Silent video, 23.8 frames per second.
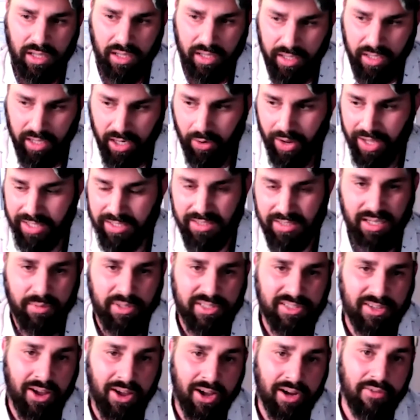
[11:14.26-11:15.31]
as a
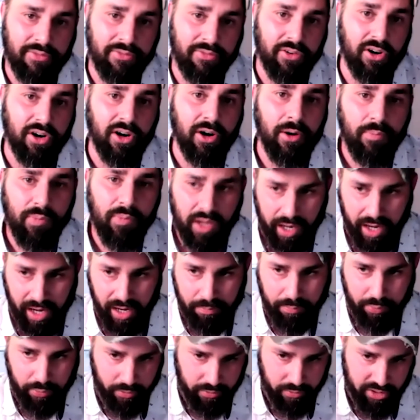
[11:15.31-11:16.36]
cinematographer, and I
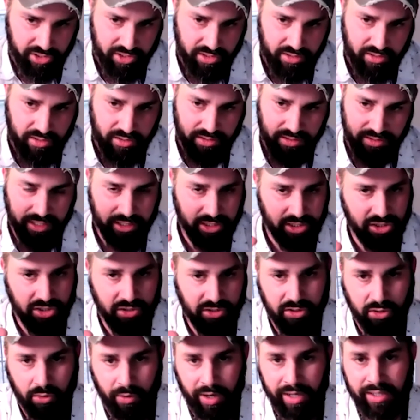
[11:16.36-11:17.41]
approach things
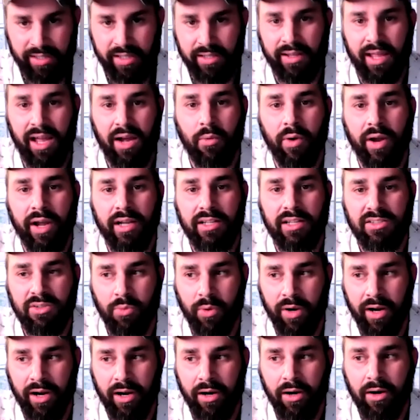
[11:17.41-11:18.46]
directing that way, to
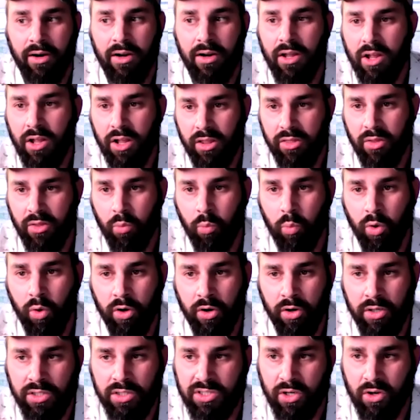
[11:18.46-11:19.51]
where the
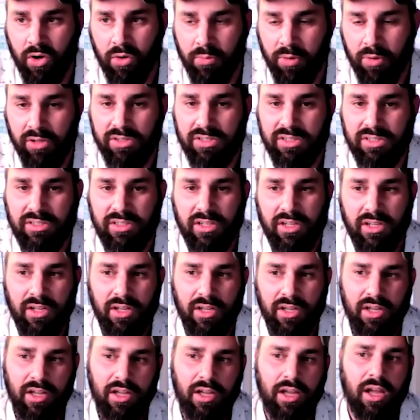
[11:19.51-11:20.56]
words are almost,
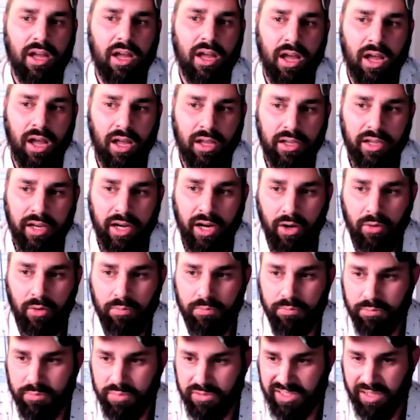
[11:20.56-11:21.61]

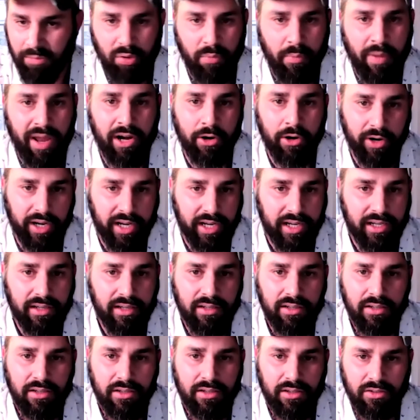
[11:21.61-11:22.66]
supplementary
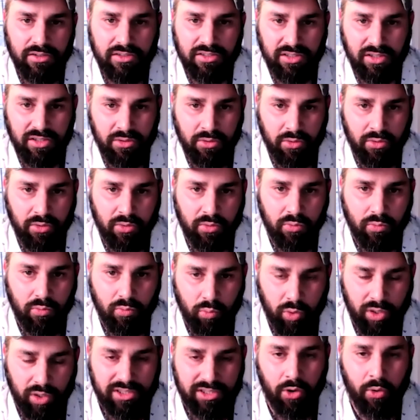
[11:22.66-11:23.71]
to
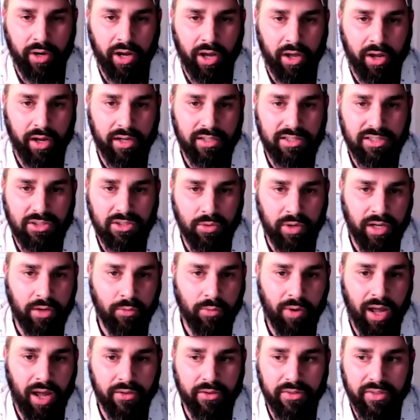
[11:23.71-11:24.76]
what's going on screen,
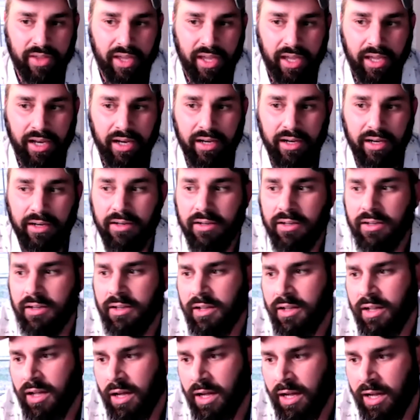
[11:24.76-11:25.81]
rather than,
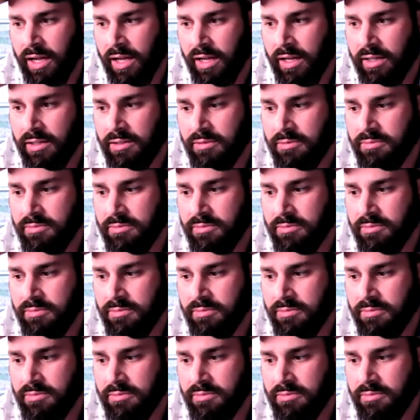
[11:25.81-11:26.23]
uh,